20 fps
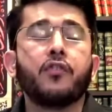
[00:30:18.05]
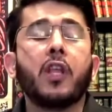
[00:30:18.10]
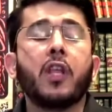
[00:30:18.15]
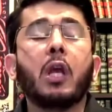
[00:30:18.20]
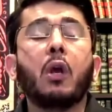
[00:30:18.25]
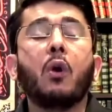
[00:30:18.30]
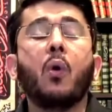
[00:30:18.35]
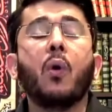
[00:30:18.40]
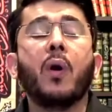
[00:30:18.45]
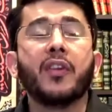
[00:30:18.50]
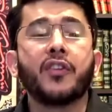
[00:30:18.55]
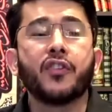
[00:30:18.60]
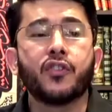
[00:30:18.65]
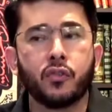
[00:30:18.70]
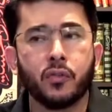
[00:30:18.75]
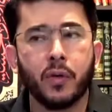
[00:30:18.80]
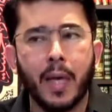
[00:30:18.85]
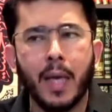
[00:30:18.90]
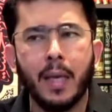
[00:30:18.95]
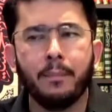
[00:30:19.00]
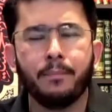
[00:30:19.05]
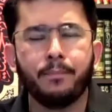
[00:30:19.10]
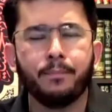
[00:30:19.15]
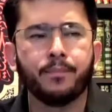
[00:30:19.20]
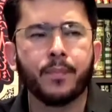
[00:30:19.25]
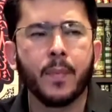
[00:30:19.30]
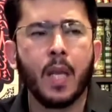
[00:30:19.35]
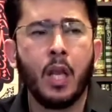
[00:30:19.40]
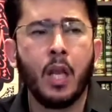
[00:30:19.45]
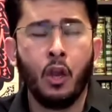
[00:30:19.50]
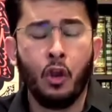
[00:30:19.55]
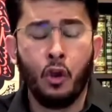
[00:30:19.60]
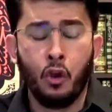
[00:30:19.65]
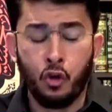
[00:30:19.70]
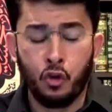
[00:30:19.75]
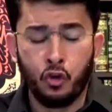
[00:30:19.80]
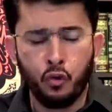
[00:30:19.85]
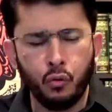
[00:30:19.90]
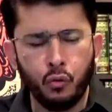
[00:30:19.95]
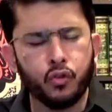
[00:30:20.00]
they go astray,
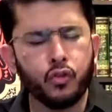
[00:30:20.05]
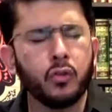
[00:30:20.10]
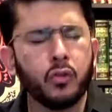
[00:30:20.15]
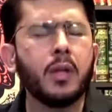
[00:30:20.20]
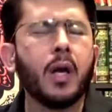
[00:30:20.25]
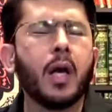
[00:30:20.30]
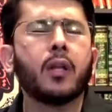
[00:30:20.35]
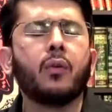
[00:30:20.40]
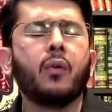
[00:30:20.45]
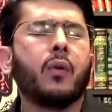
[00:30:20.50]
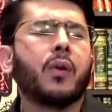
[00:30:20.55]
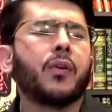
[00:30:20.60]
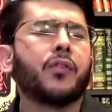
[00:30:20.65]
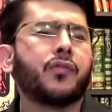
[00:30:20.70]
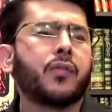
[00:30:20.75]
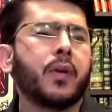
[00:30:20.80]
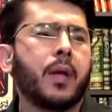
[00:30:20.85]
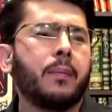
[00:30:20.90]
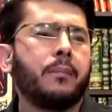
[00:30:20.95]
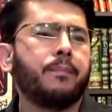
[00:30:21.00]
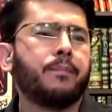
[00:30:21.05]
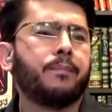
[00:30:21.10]
you should not go astray.